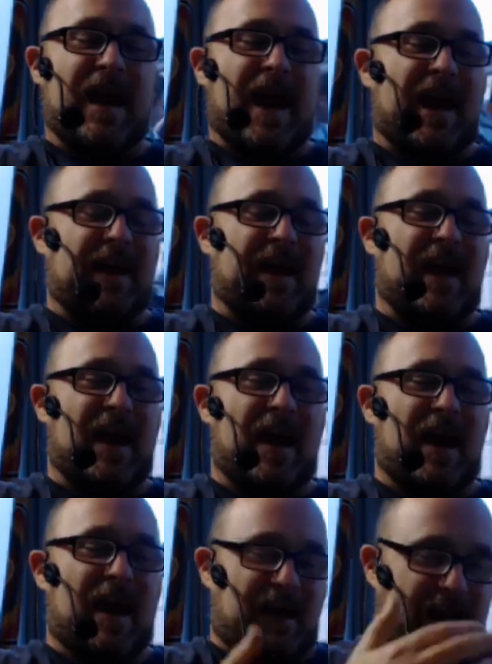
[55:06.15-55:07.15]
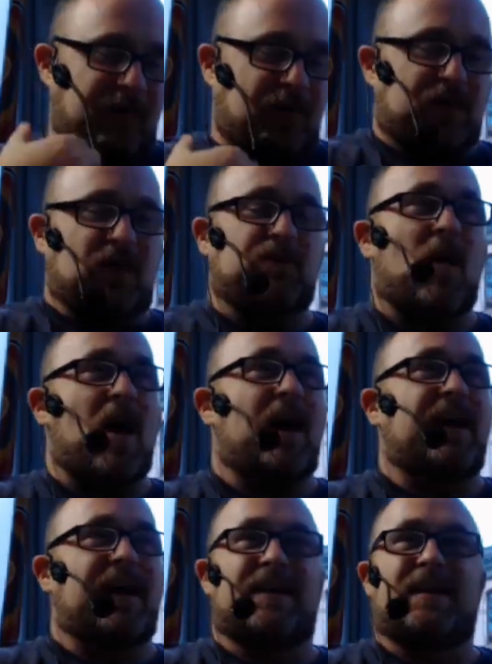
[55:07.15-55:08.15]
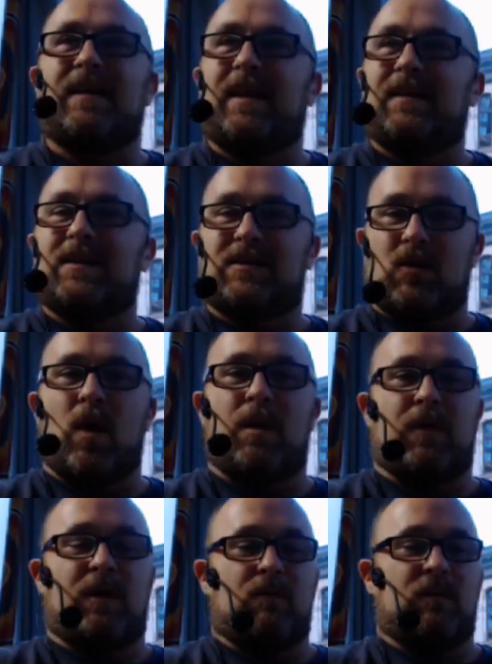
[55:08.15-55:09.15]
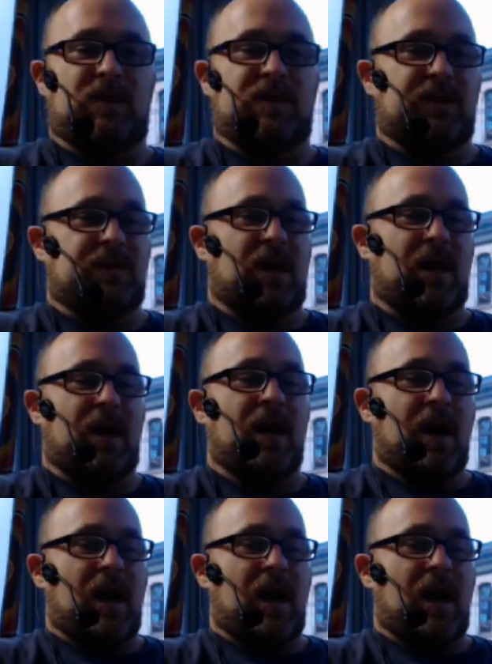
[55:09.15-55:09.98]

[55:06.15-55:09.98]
and he uh, uh, covers his body in, in this ointment, which is uh,